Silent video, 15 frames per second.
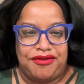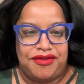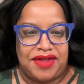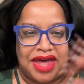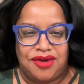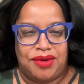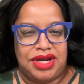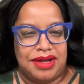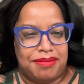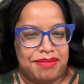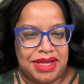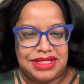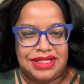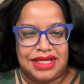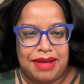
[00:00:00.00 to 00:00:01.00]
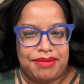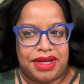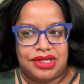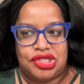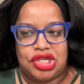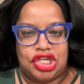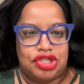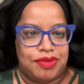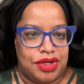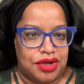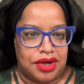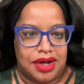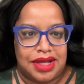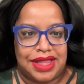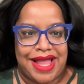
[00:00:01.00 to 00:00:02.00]
I don't want it messing up my judgment
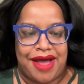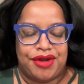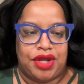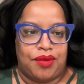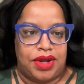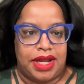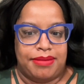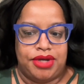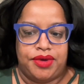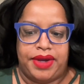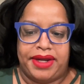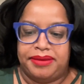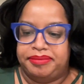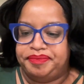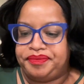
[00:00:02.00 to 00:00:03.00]
or clouding what I'm doing.